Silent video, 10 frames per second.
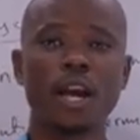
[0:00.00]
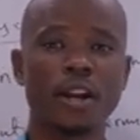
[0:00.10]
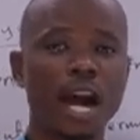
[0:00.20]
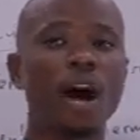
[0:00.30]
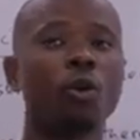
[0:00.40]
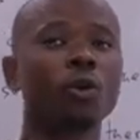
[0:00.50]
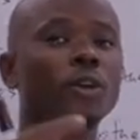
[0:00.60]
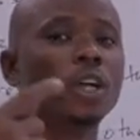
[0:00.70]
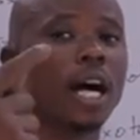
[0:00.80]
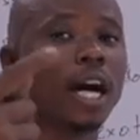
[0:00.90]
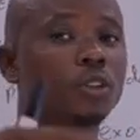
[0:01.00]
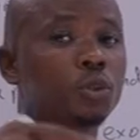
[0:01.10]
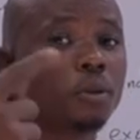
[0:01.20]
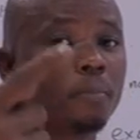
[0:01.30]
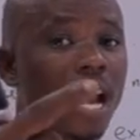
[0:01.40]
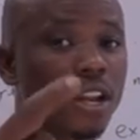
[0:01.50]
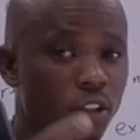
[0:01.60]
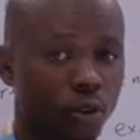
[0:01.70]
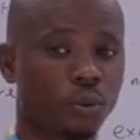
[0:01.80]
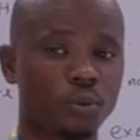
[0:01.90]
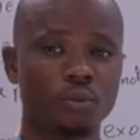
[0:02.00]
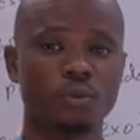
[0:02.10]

Now, to remind you,